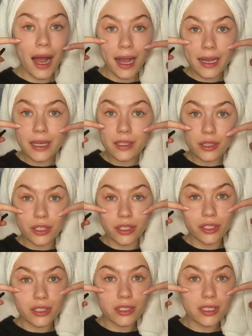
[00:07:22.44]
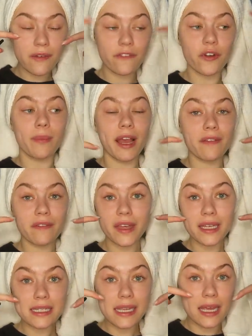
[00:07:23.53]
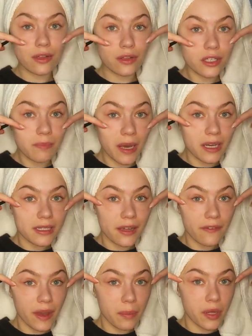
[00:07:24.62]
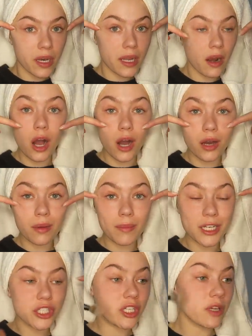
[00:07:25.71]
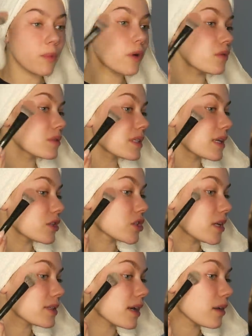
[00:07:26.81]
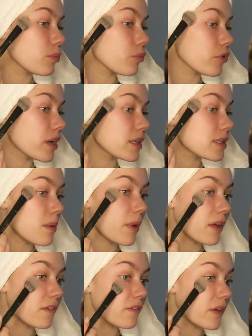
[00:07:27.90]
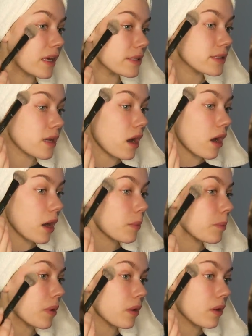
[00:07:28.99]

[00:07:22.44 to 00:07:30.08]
I learned for my face, it looks best if I put it on my cheekbones. It just kind of brings my face up